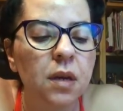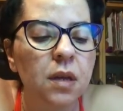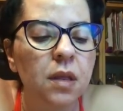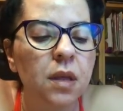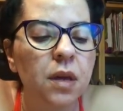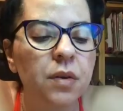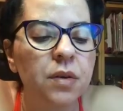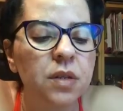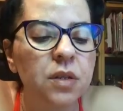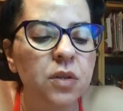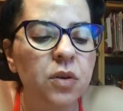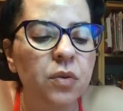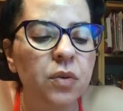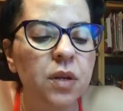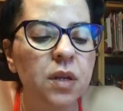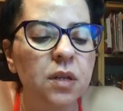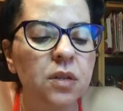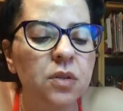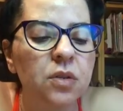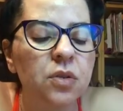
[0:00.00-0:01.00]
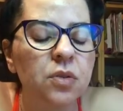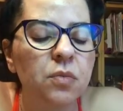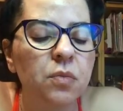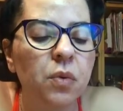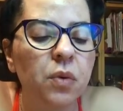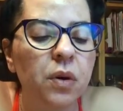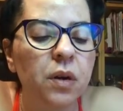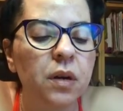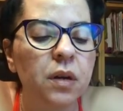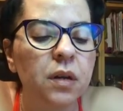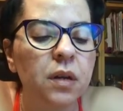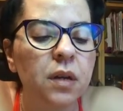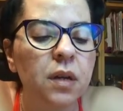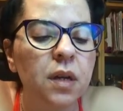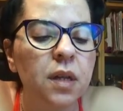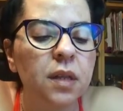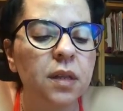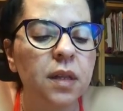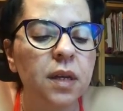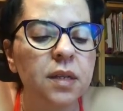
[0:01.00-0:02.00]
there is no need to do more.
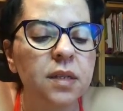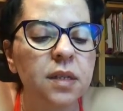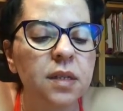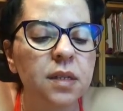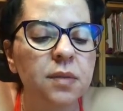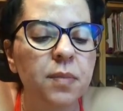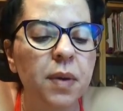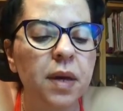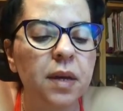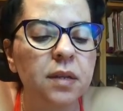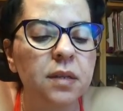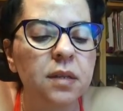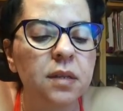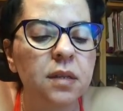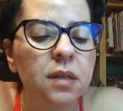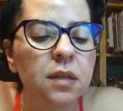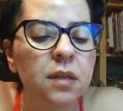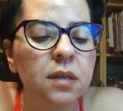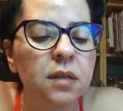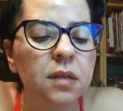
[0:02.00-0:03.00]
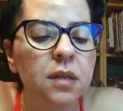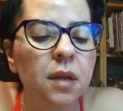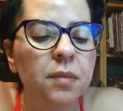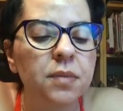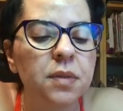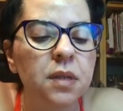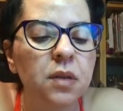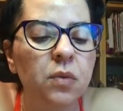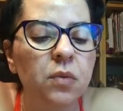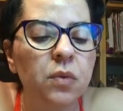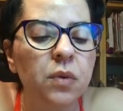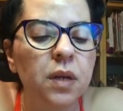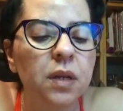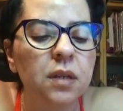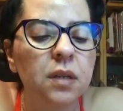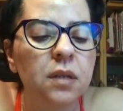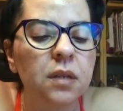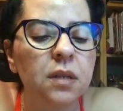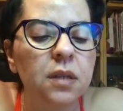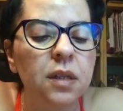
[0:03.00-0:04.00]
Less is best.
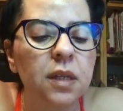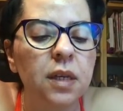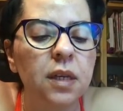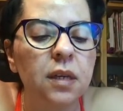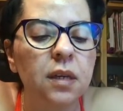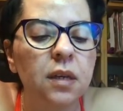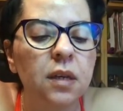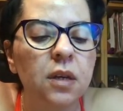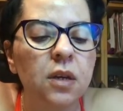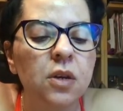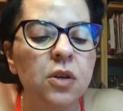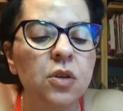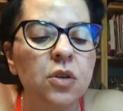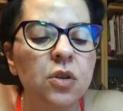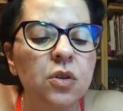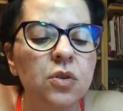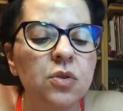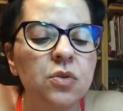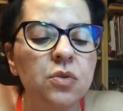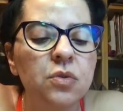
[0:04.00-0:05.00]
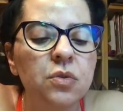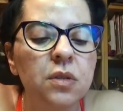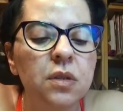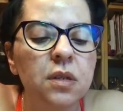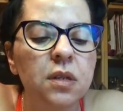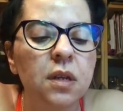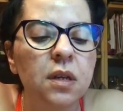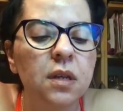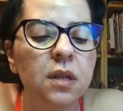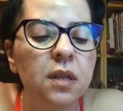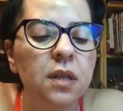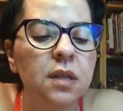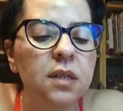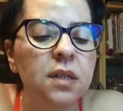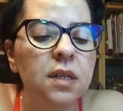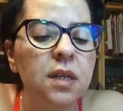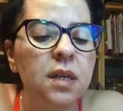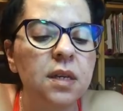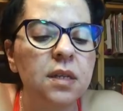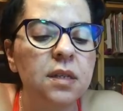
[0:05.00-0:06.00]
Subsequently, use the
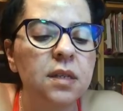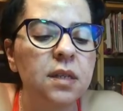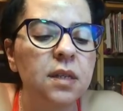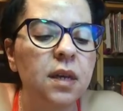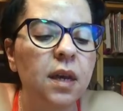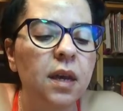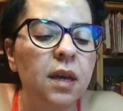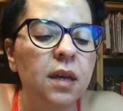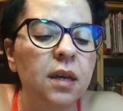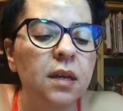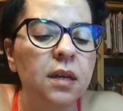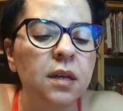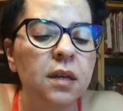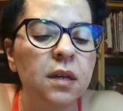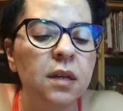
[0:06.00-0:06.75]
TCA